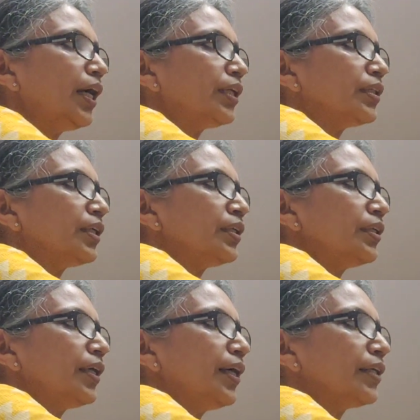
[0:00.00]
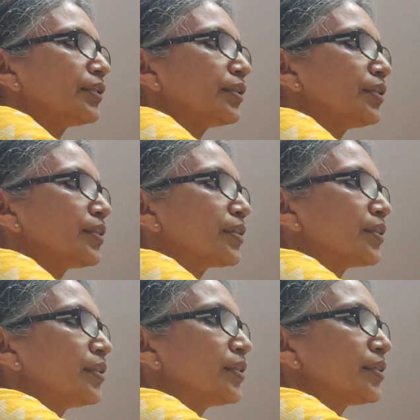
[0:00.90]
and then at a
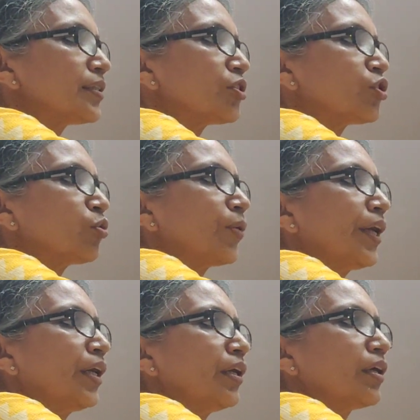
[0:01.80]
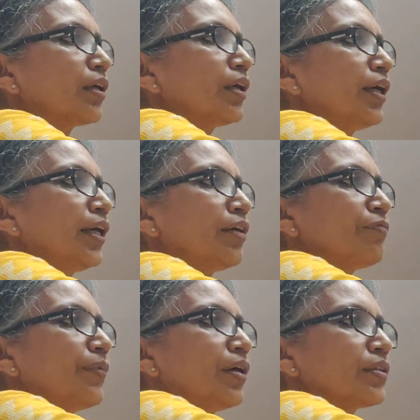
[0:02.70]
distance 2A I
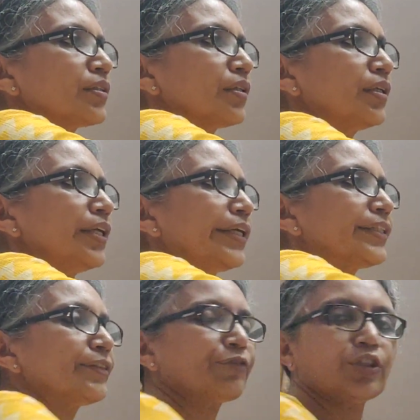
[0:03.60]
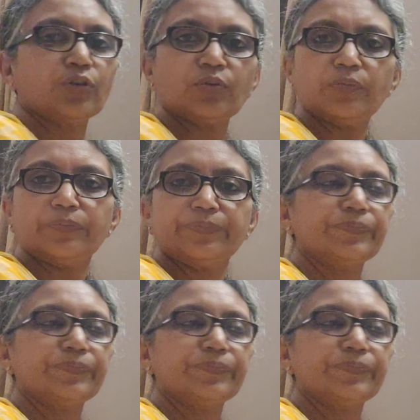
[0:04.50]
have marked a negative Q.